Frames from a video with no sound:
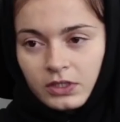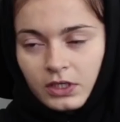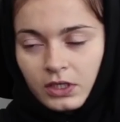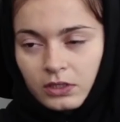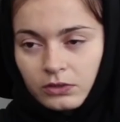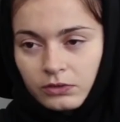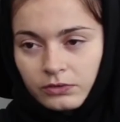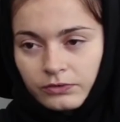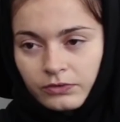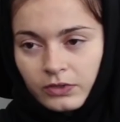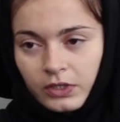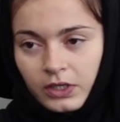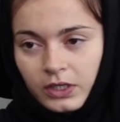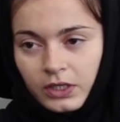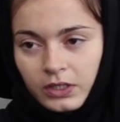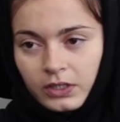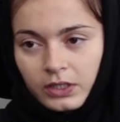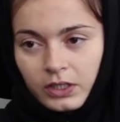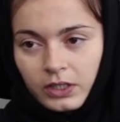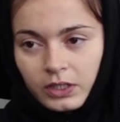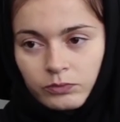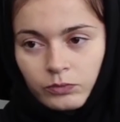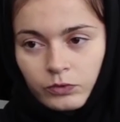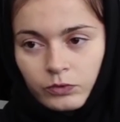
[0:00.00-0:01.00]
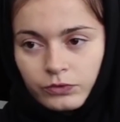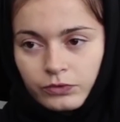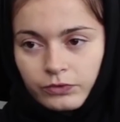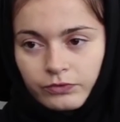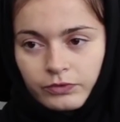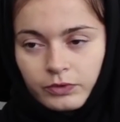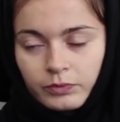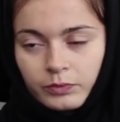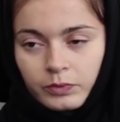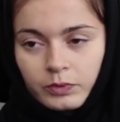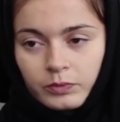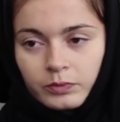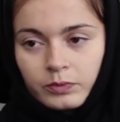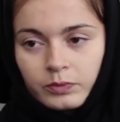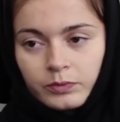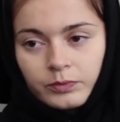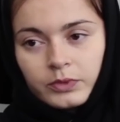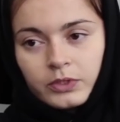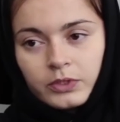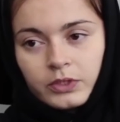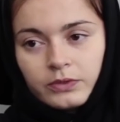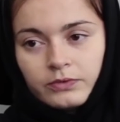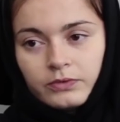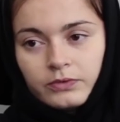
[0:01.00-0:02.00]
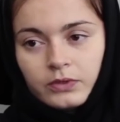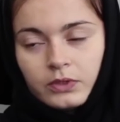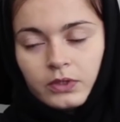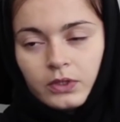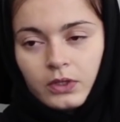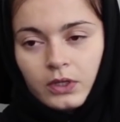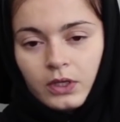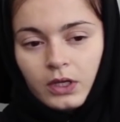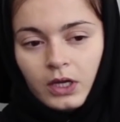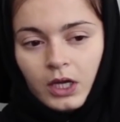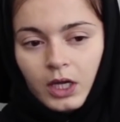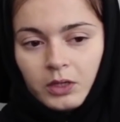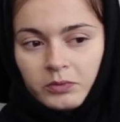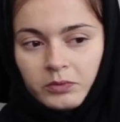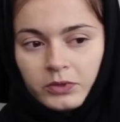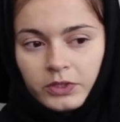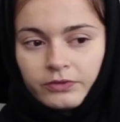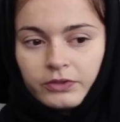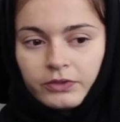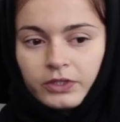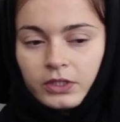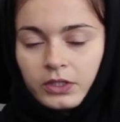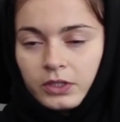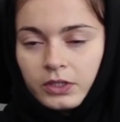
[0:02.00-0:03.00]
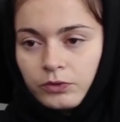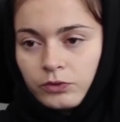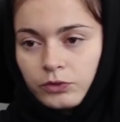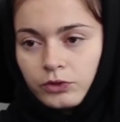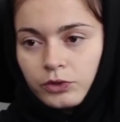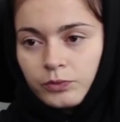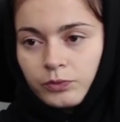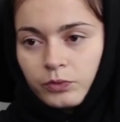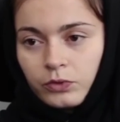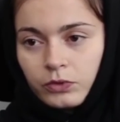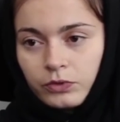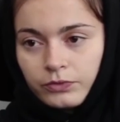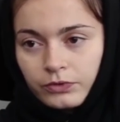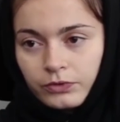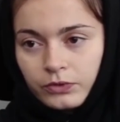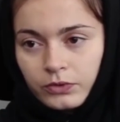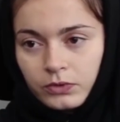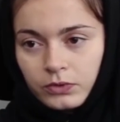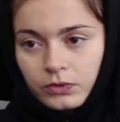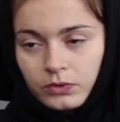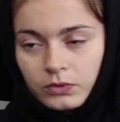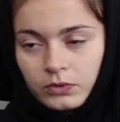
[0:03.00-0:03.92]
Son of God, like most of the people believe in. I believed that he was a prophet